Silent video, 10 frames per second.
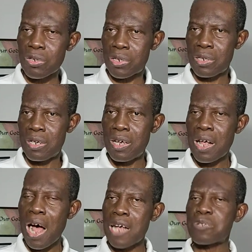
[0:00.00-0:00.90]
us
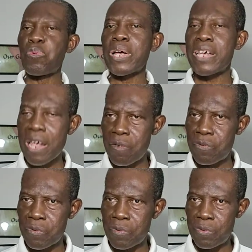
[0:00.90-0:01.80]
as we give.
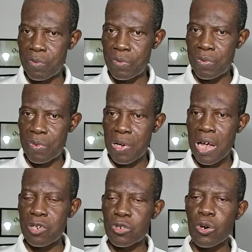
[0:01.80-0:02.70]

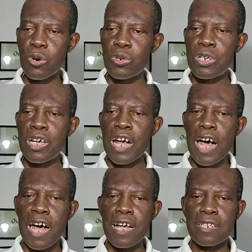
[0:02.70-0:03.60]
And so
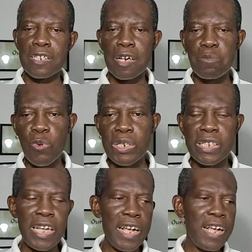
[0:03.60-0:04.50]
uh, some will
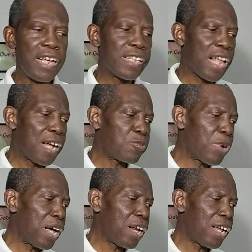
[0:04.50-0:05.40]
say that,
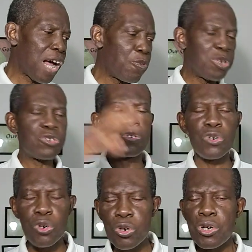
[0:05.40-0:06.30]
well, I want to
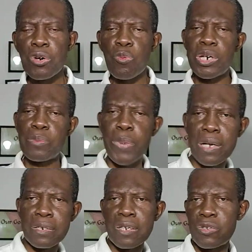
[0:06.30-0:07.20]
know what the
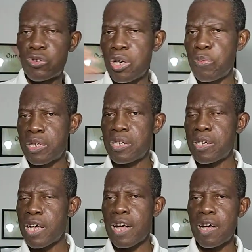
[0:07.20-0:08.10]
pastor is doing with
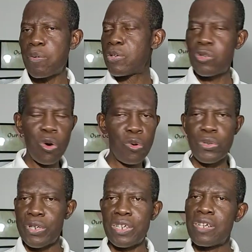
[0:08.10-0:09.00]
the. Uh, no,
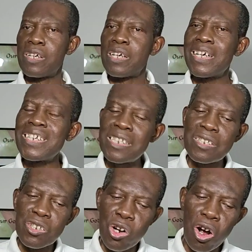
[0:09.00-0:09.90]
it
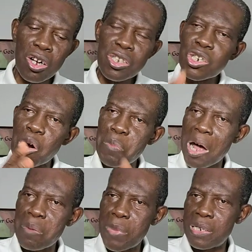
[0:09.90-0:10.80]
is God's
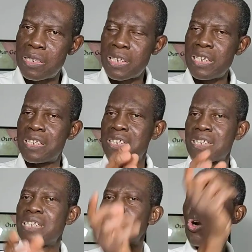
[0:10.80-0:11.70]
commandment. It is
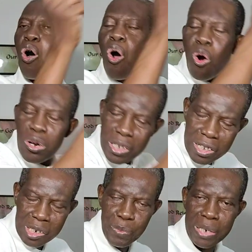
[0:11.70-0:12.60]
in the Old
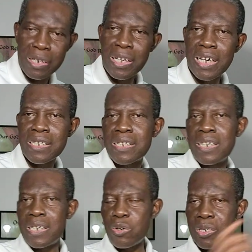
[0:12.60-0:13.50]
Testament, it's in
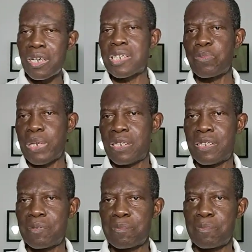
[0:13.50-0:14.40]
the New Testament.